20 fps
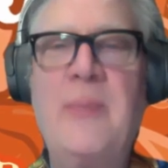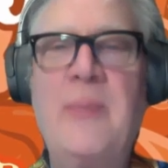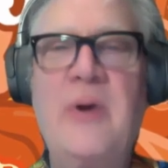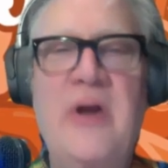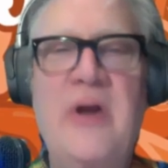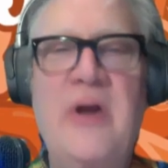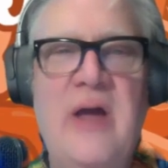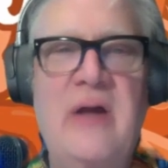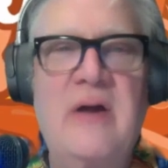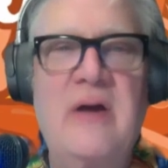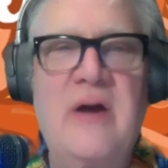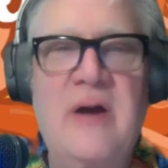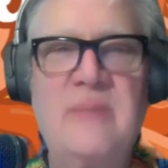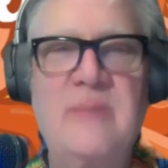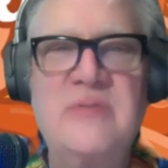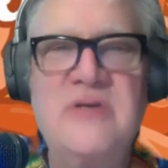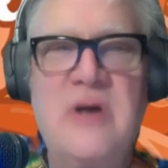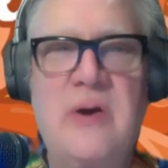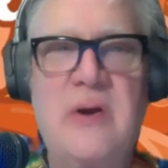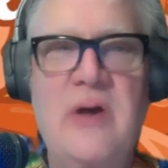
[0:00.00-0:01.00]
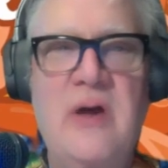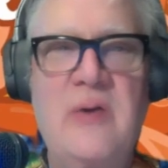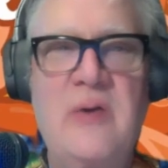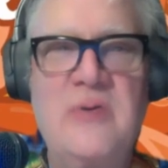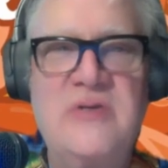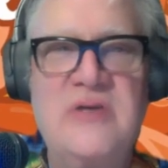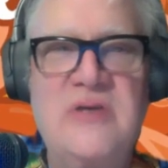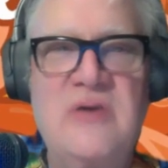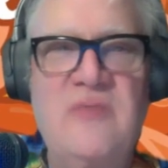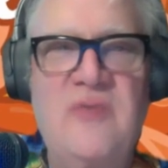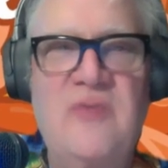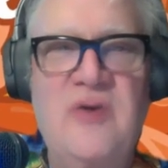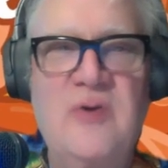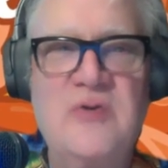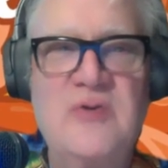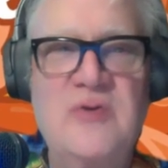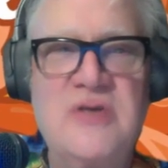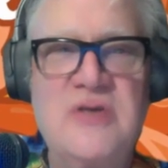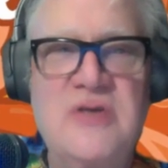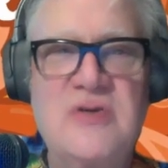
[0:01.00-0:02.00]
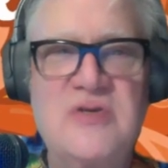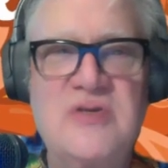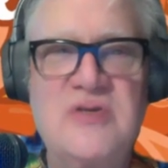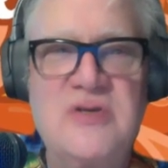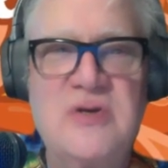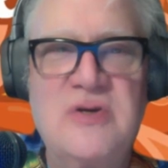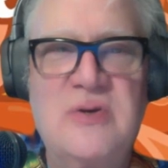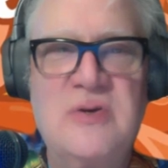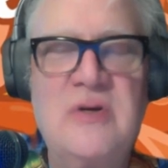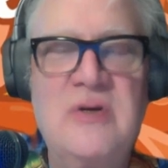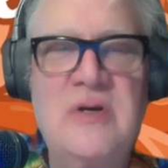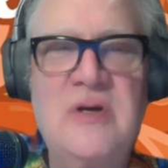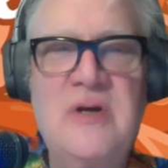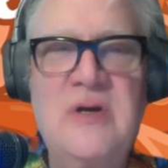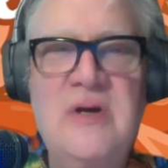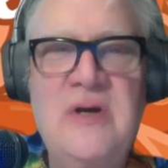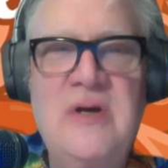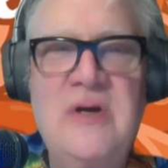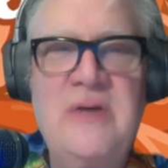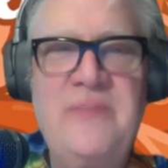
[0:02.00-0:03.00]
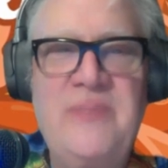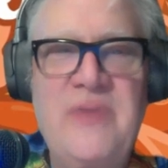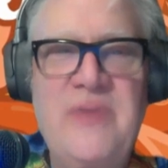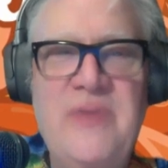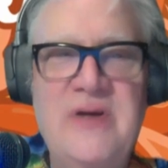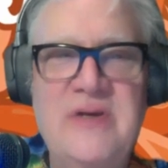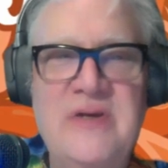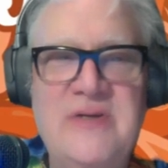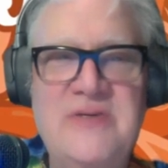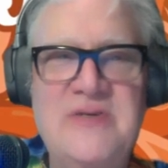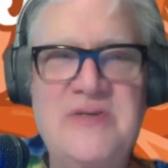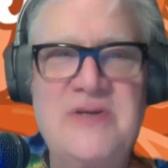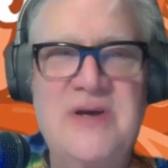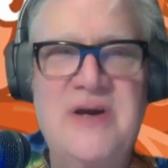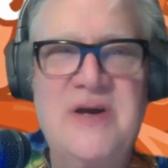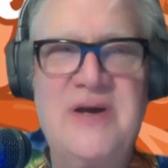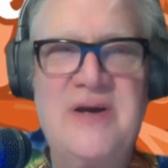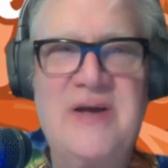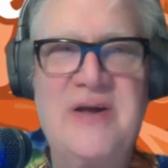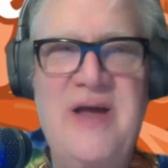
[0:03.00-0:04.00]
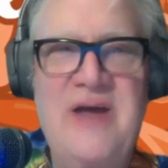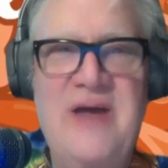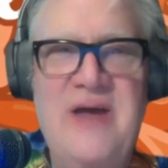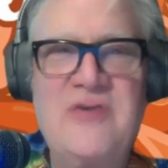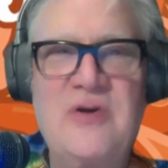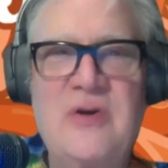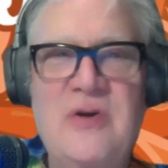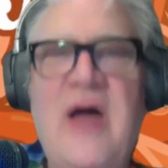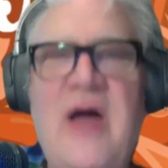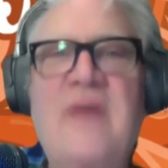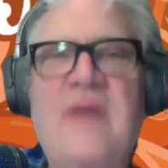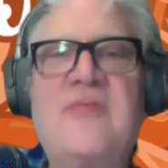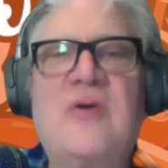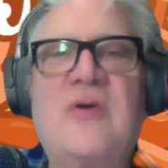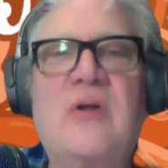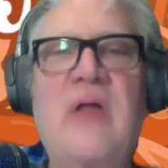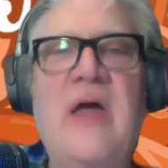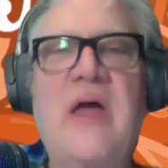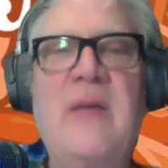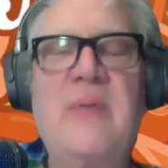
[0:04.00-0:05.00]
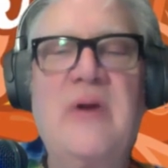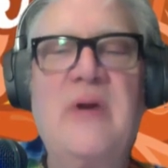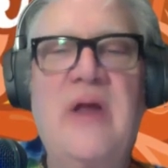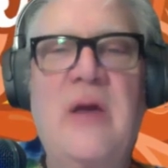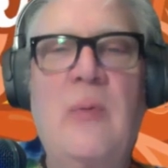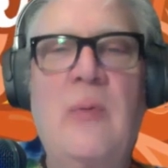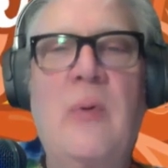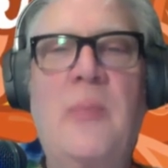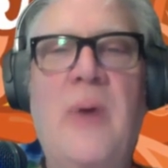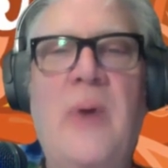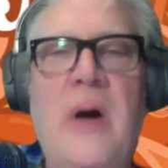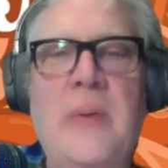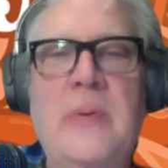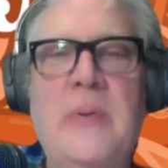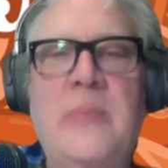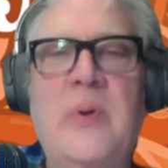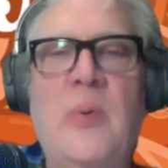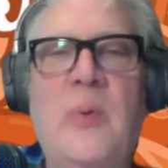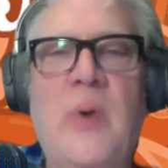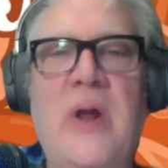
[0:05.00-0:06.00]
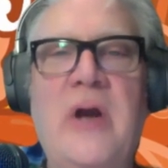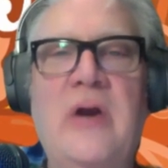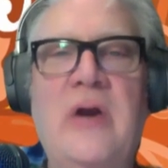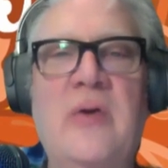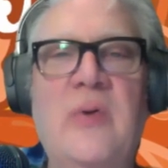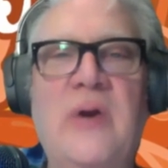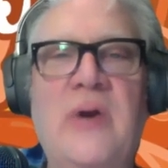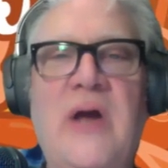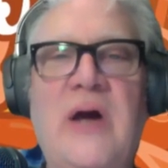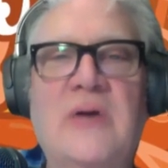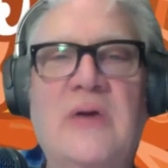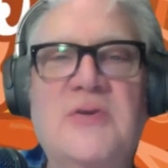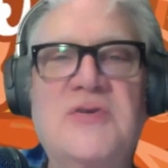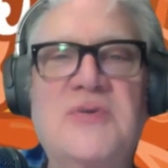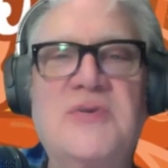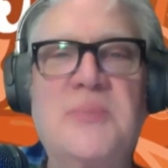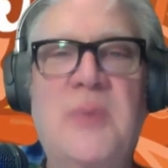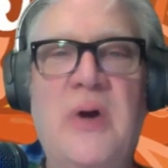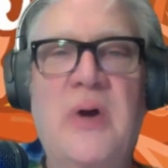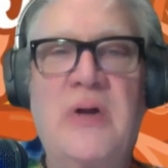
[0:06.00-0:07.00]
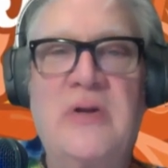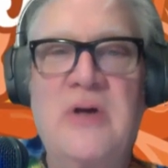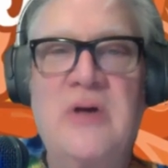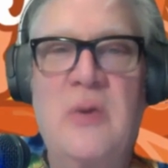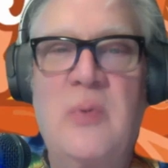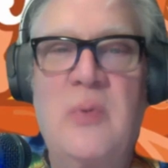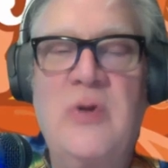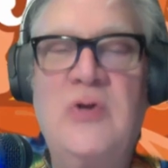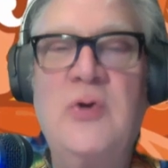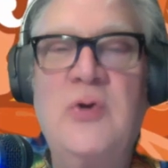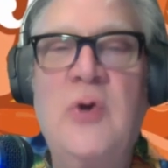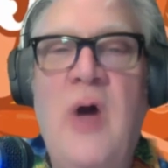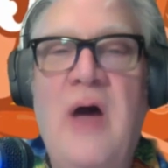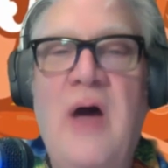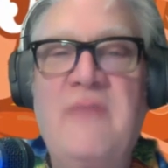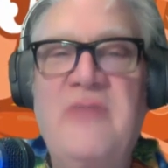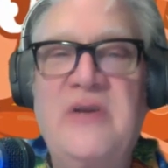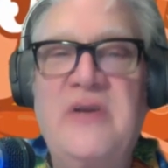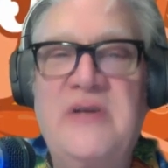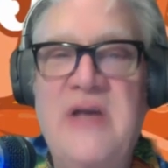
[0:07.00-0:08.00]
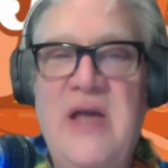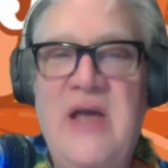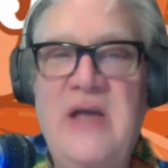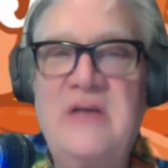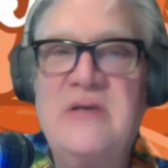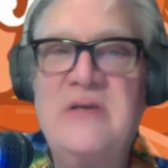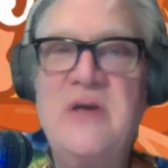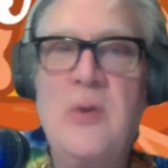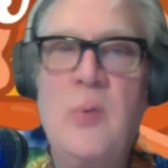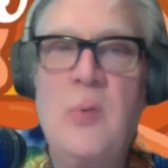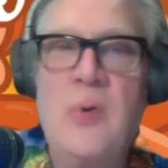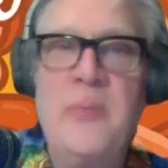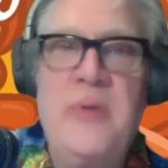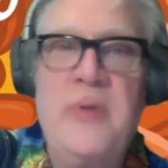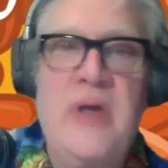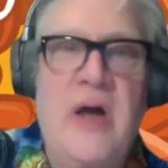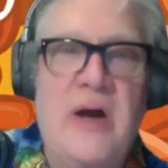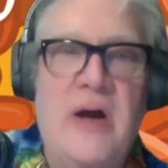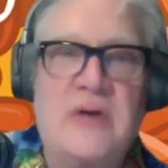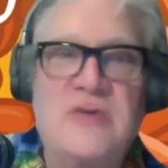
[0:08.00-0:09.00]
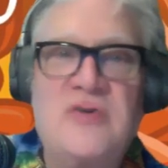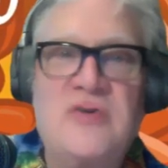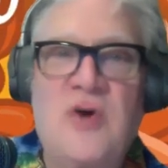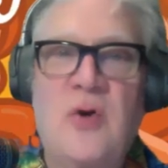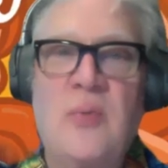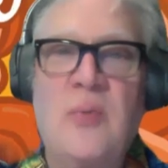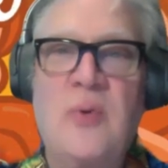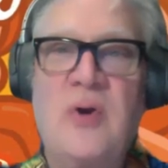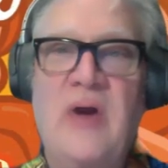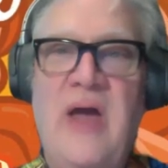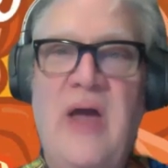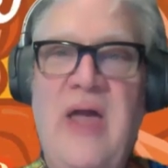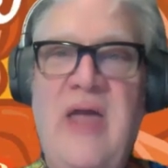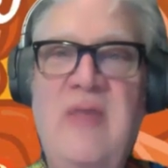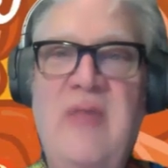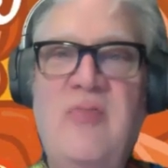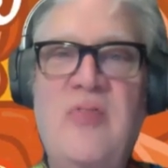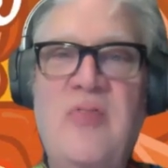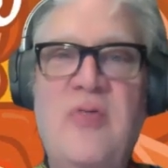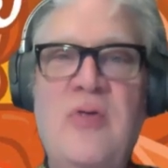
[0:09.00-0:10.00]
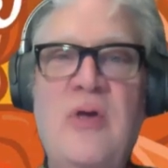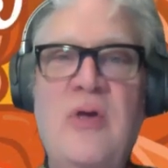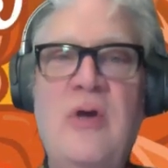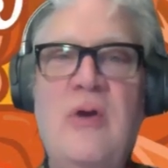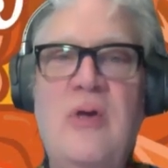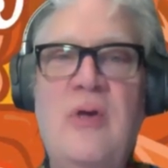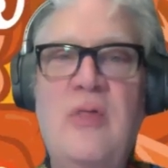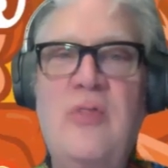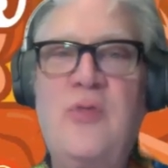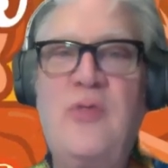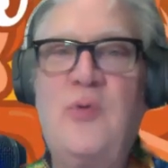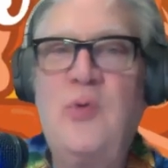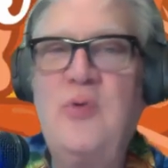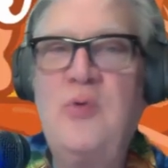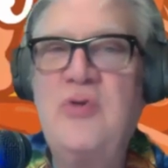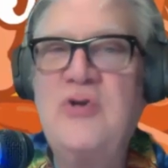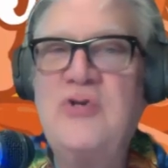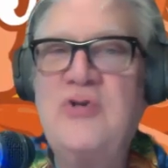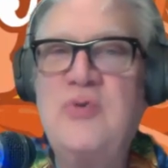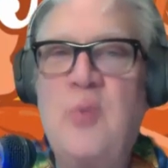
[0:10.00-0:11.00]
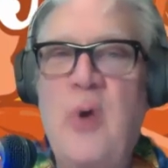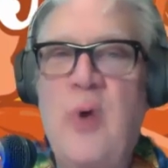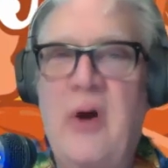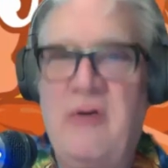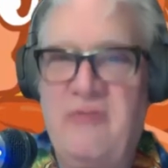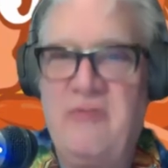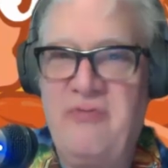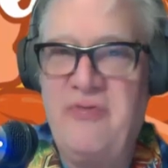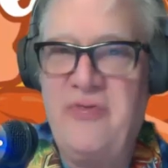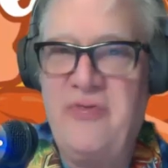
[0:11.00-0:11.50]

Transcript: Day. I'm sorry, I always confuse those two. It's after Labor Day, we'll probably be ready to announce. But we do have the date. It will be October 8th through the 12th.